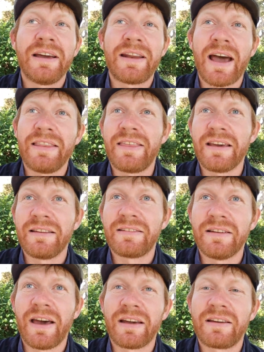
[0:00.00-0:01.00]
It had
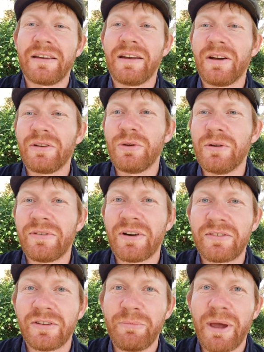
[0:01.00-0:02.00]
things like,
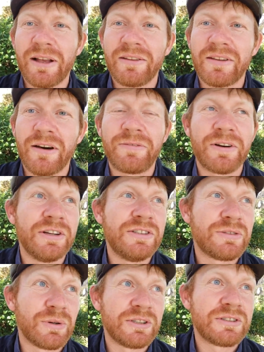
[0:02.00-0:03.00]
universal male
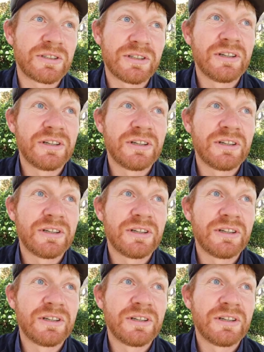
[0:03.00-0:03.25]
suffrage, which